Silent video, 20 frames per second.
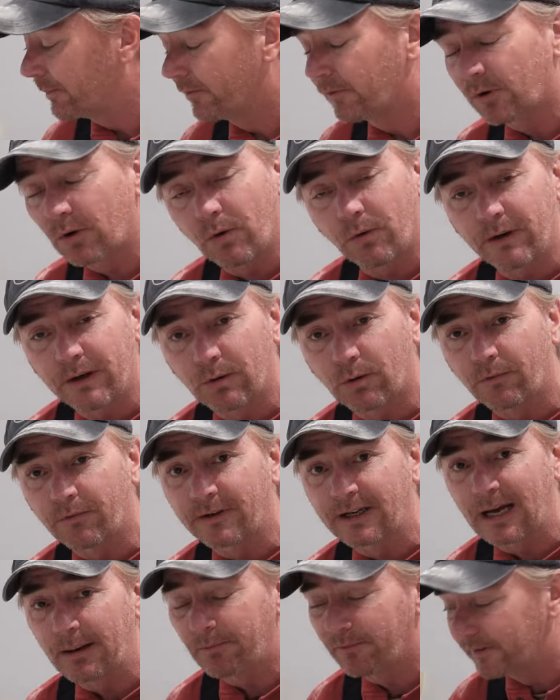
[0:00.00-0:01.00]
of a coating over
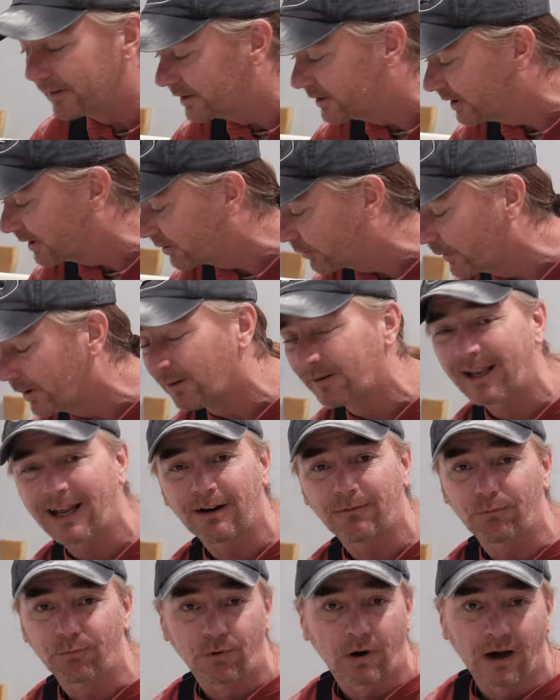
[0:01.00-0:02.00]
top of it just so we don't
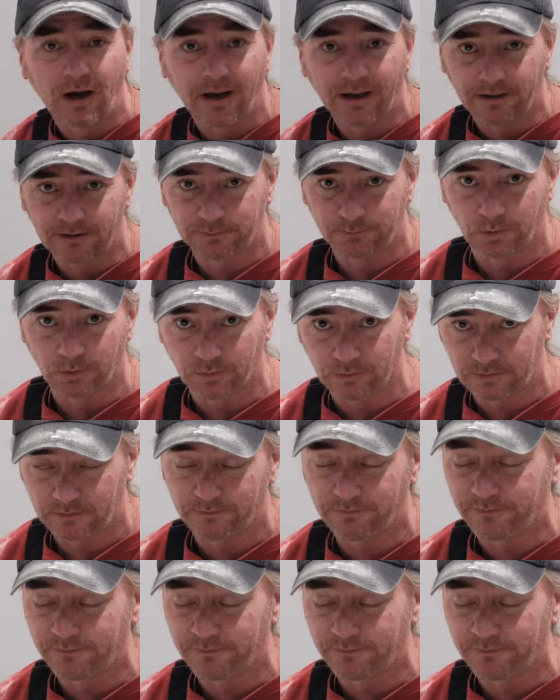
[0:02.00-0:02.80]
have raw exposed